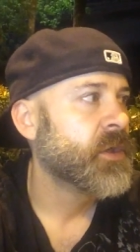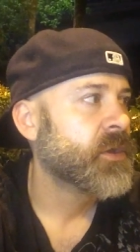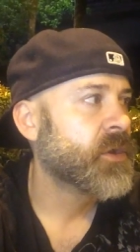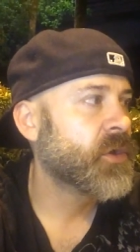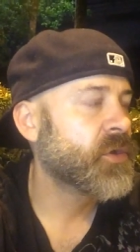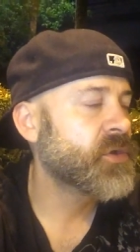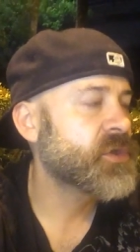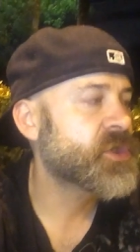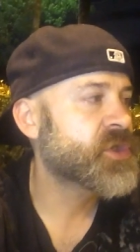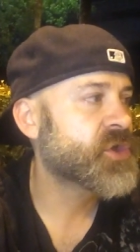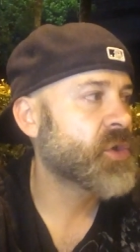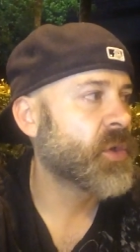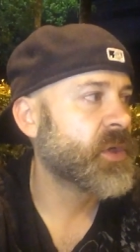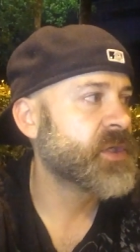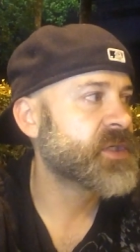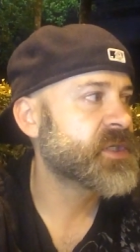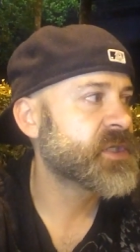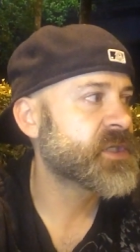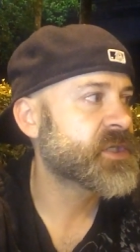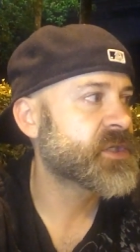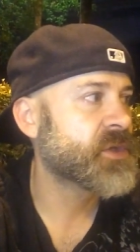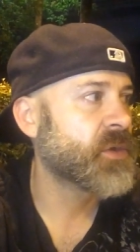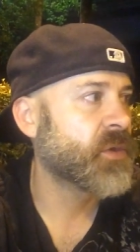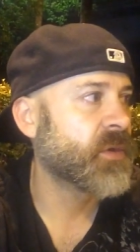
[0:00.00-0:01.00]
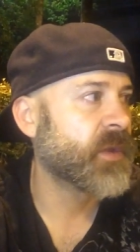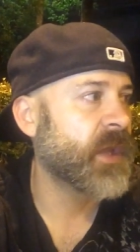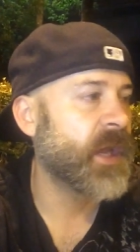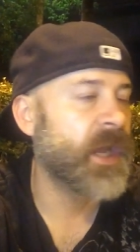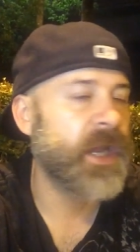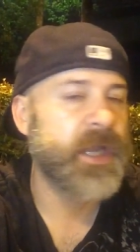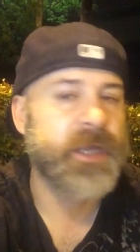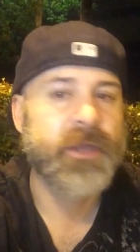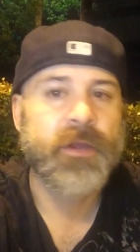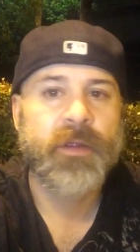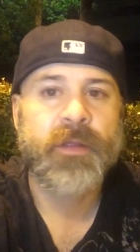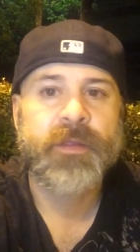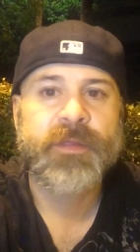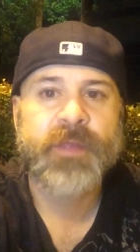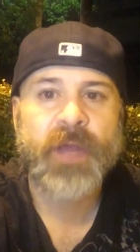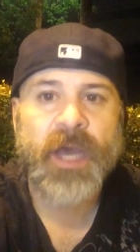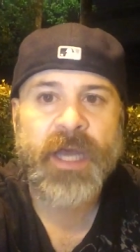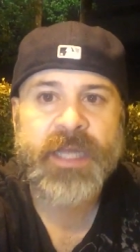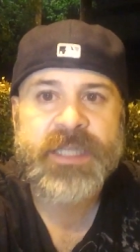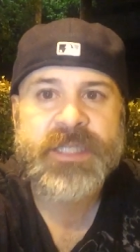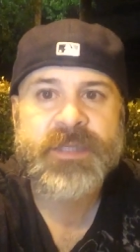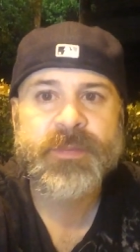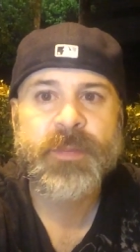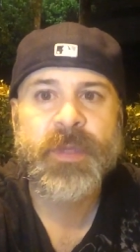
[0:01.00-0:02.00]
those choices so that your
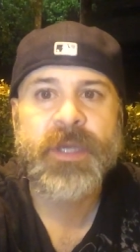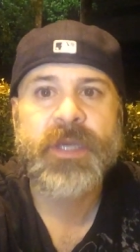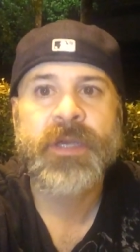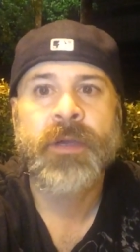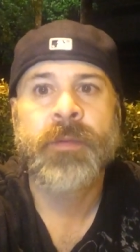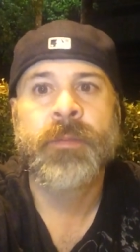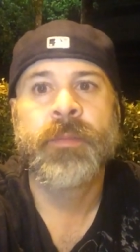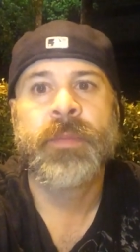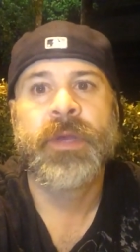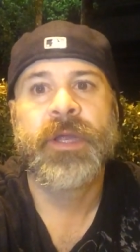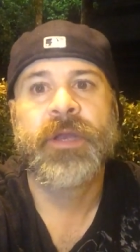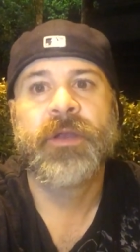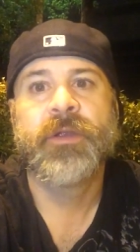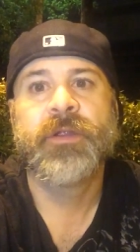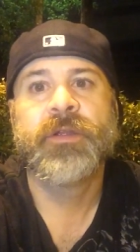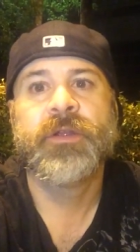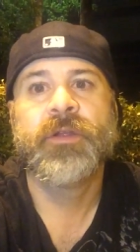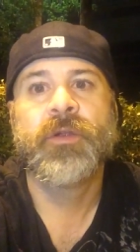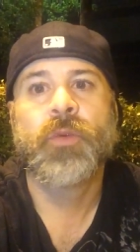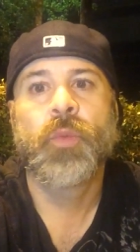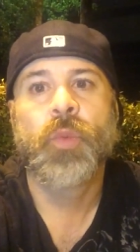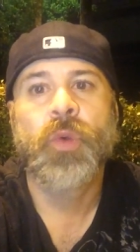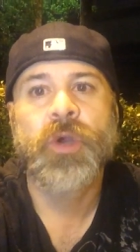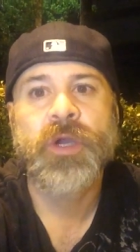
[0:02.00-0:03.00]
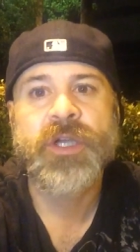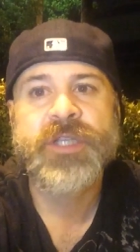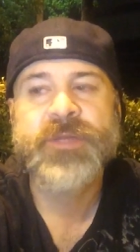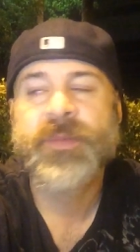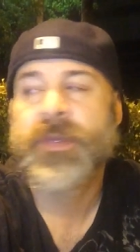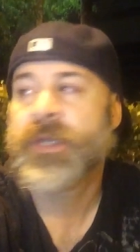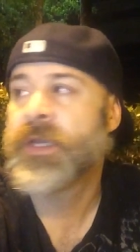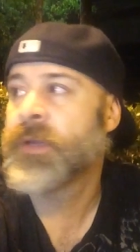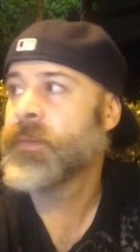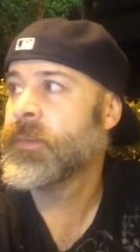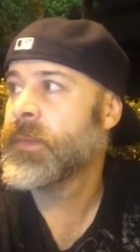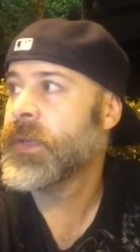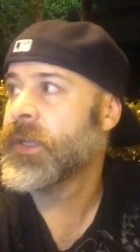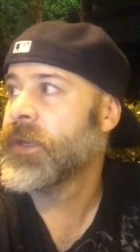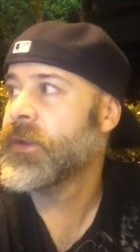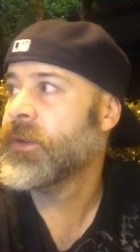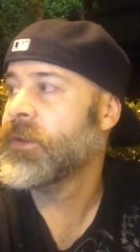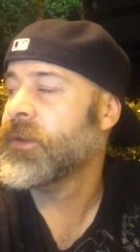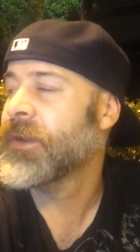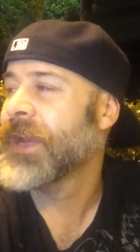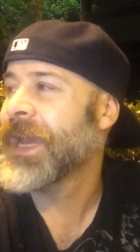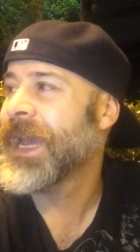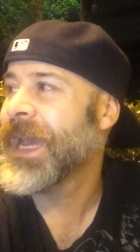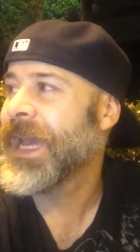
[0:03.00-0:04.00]
thoughts become better, your words become better,
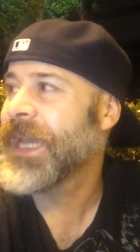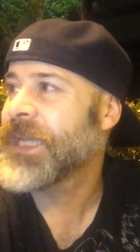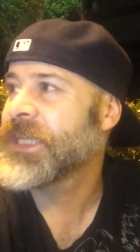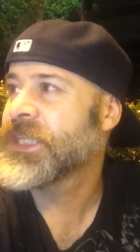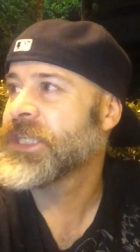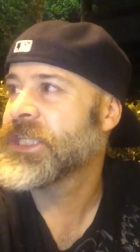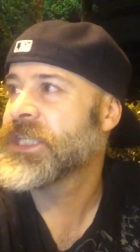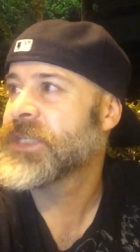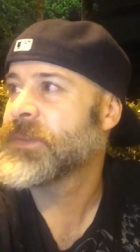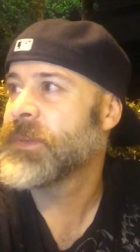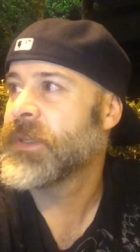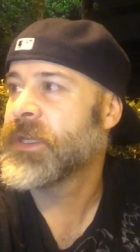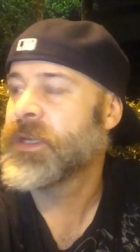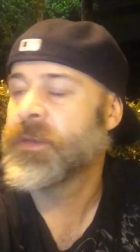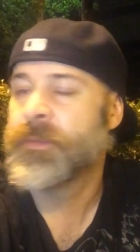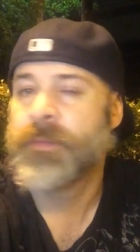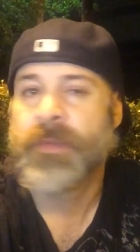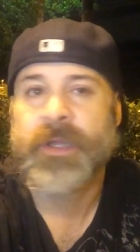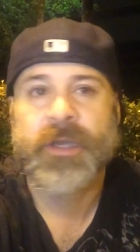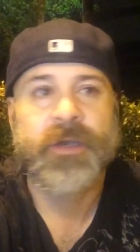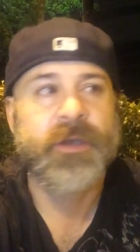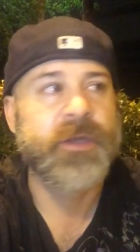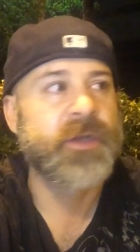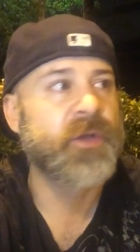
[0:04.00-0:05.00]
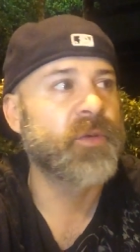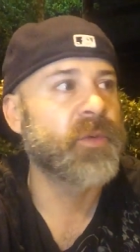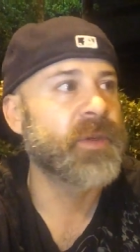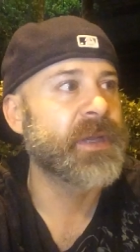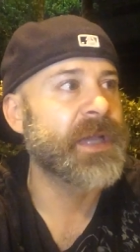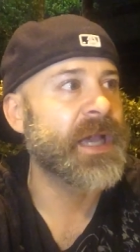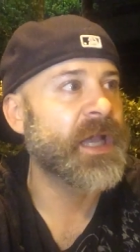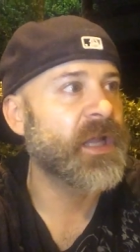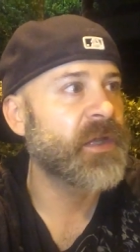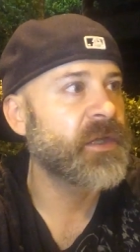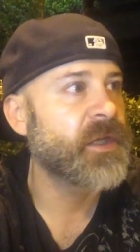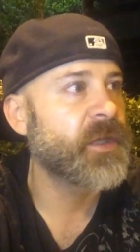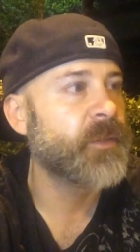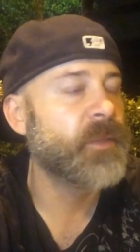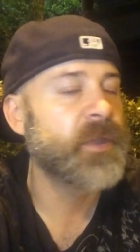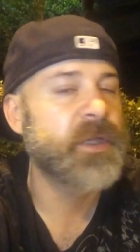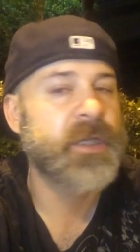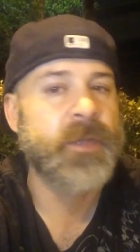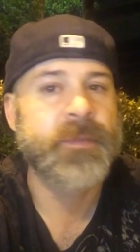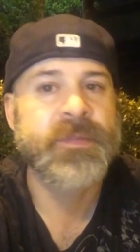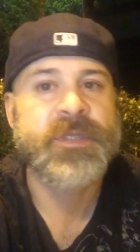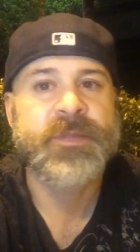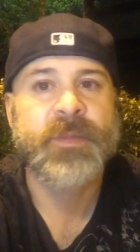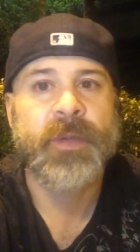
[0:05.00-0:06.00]
your actions become better, your reality
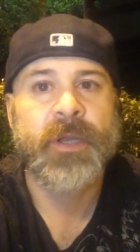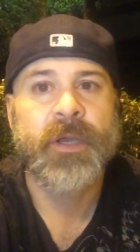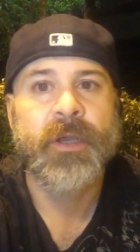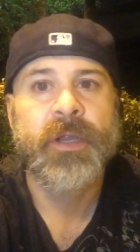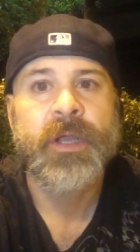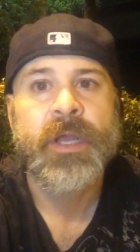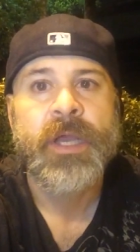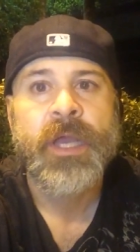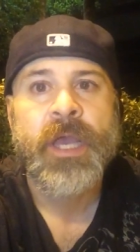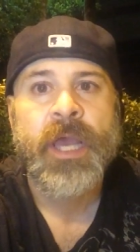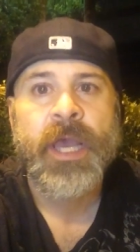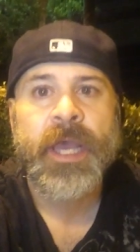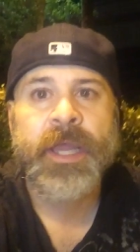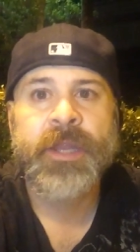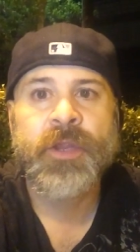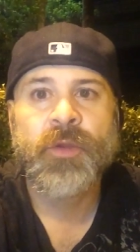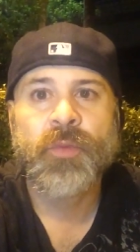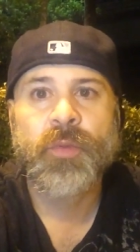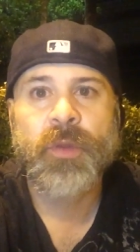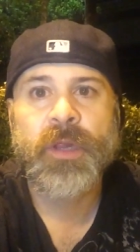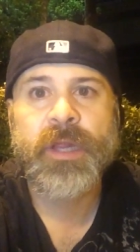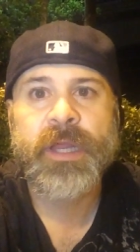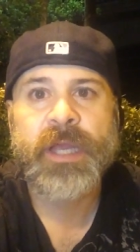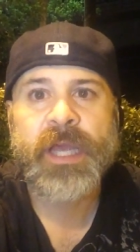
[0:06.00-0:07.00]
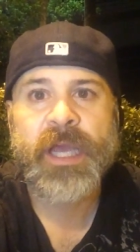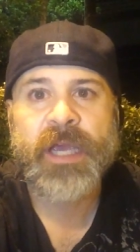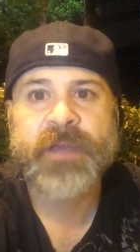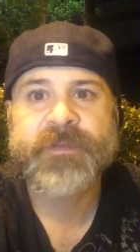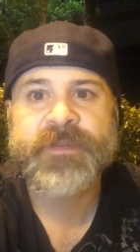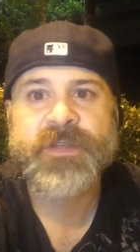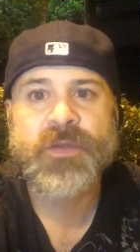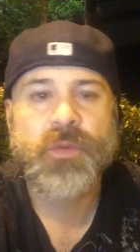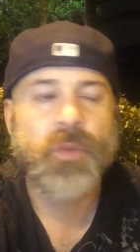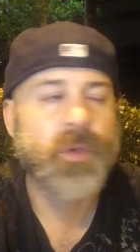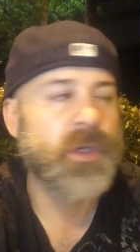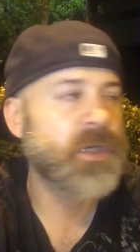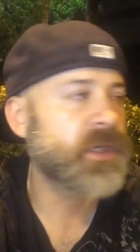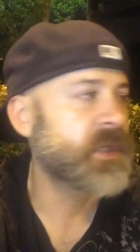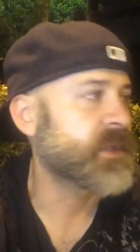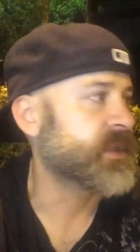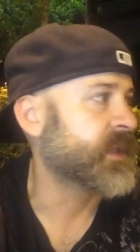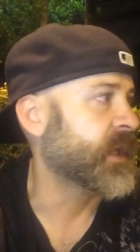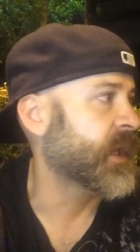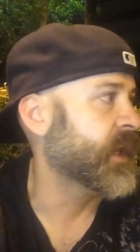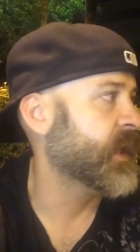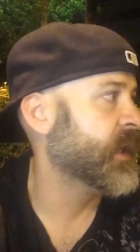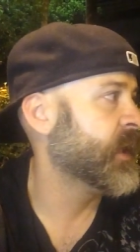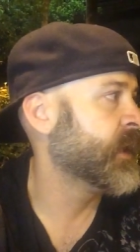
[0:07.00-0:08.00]
becomes better. And you really have to work at
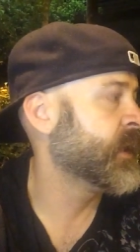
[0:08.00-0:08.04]
that.